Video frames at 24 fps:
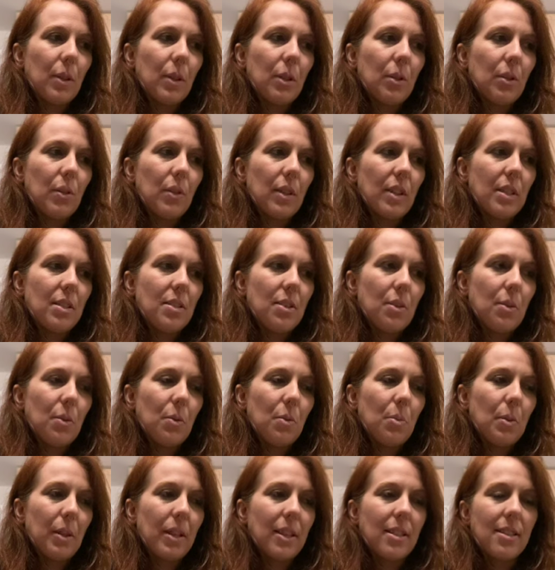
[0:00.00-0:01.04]
to do that
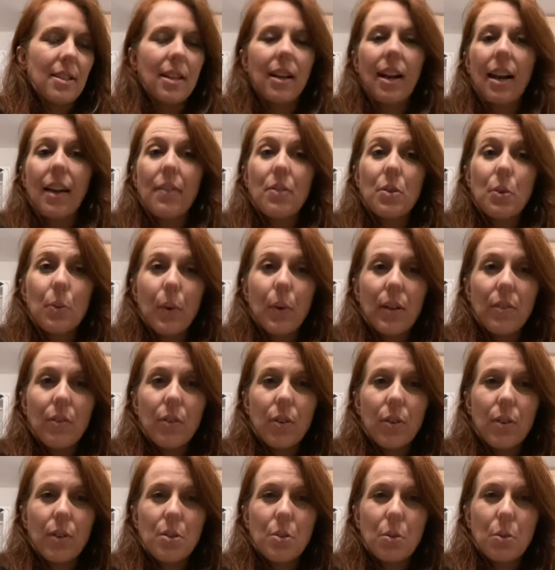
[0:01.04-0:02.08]
too because then I have to wait
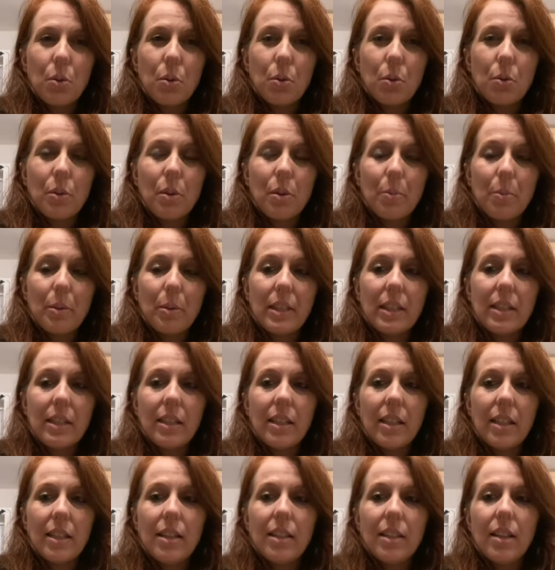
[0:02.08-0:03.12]
for it to cool
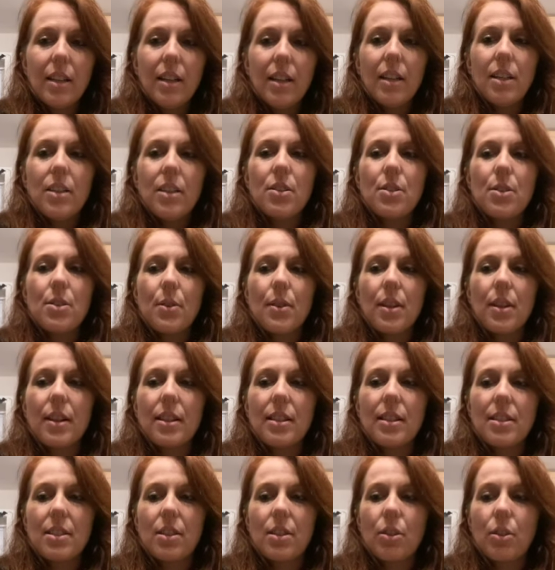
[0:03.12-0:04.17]
completely so that it
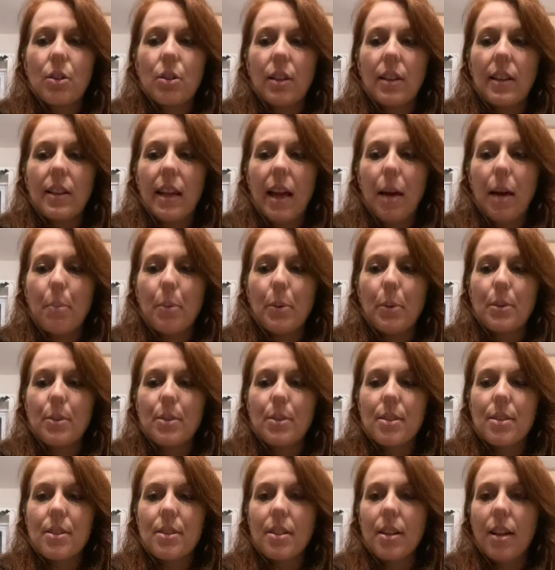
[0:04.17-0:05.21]
doesn't cook the
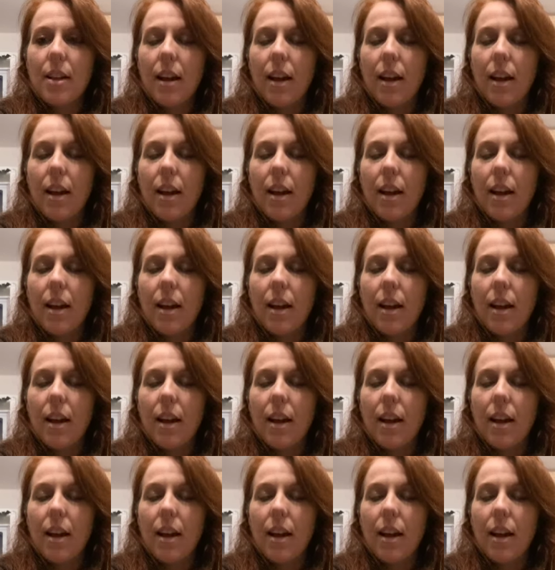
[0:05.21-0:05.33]
apples.